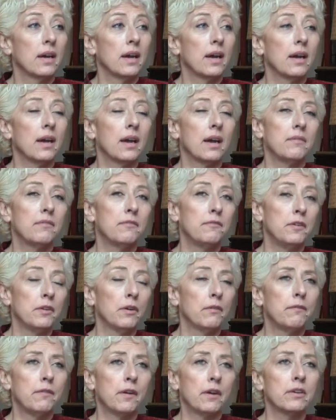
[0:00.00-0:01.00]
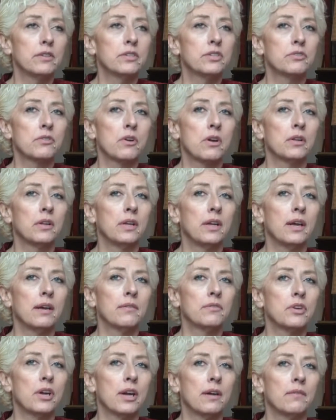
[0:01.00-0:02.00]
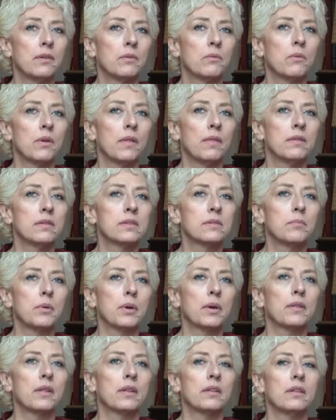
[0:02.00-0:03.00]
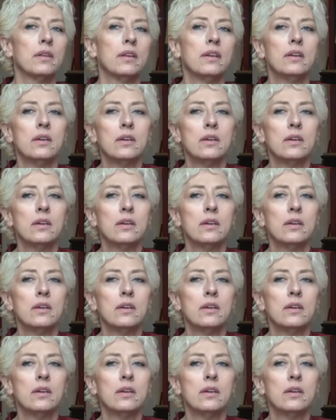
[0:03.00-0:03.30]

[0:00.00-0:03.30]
I feel very strongly after having written this book that